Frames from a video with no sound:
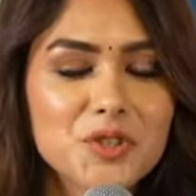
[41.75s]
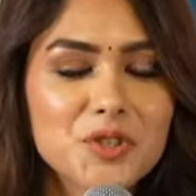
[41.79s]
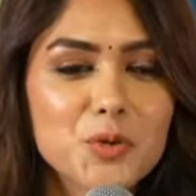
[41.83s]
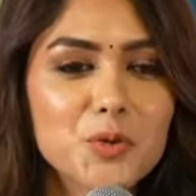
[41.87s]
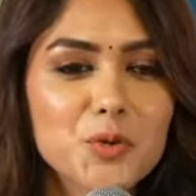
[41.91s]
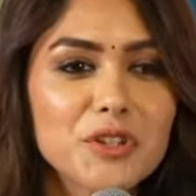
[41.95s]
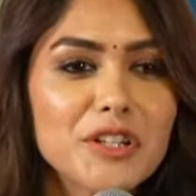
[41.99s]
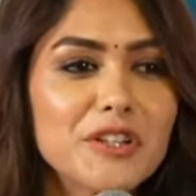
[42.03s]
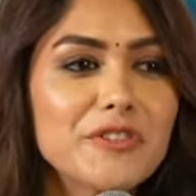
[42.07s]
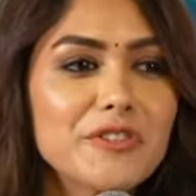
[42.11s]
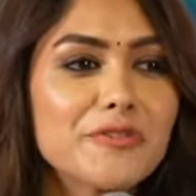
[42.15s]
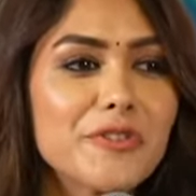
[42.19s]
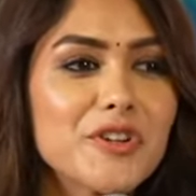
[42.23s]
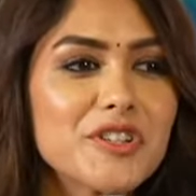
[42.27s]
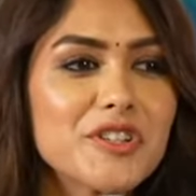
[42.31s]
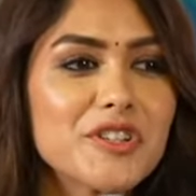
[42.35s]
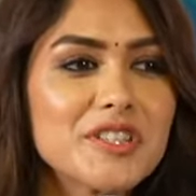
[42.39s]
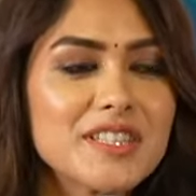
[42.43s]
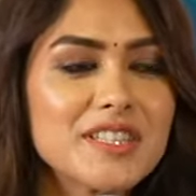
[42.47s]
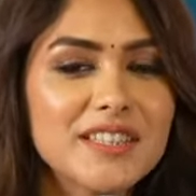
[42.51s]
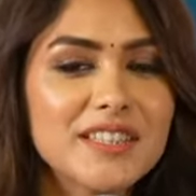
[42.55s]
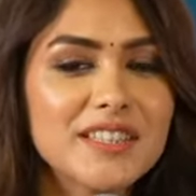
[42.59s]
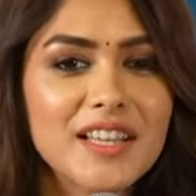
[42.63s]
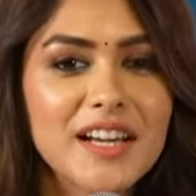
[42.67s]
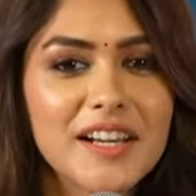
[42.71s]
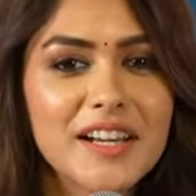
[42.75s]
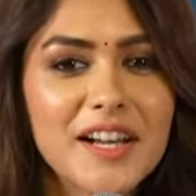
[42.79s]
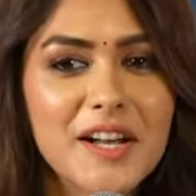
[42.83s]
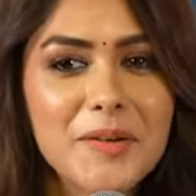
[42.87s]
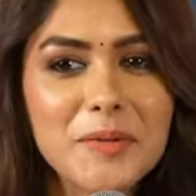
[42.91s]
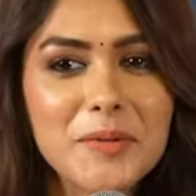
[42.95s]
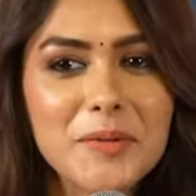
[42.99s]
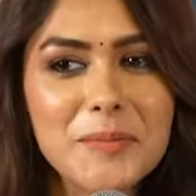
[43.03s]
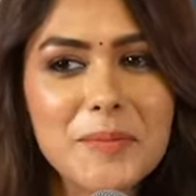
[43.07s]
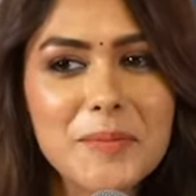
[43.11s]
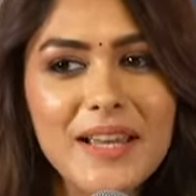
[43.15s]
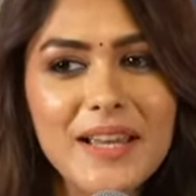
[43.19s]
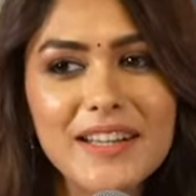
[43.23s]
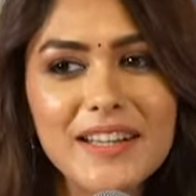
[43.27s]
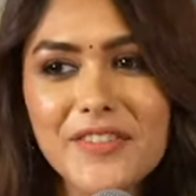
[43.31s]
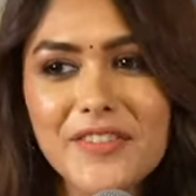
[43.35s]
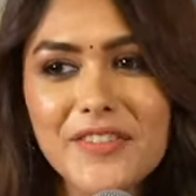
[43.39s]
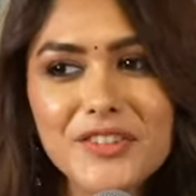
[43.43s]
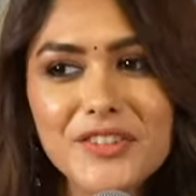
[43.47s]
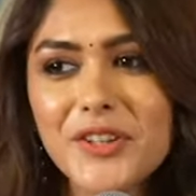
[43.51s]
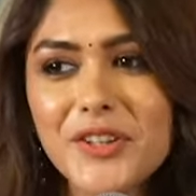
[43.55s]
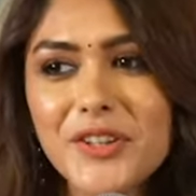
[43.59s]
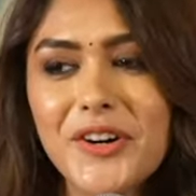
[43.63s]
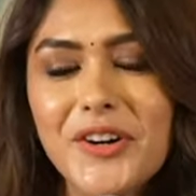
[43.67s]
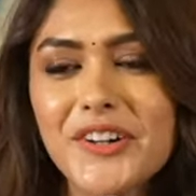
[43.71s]
shooting for Sita Ramam, I
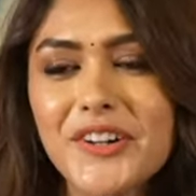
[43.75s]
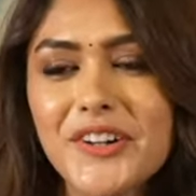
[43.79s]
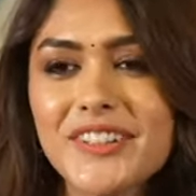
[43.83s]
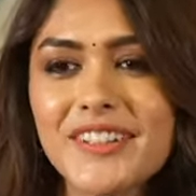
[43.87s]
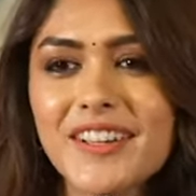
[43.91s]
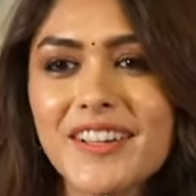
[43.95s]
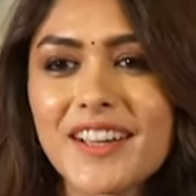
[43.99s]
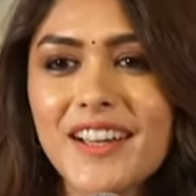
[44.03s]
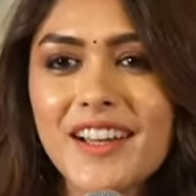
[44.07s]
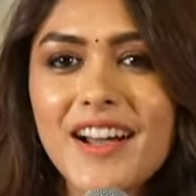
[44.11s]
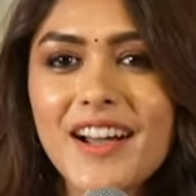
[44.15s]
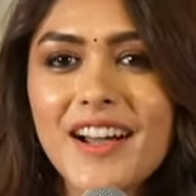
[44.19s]
never thought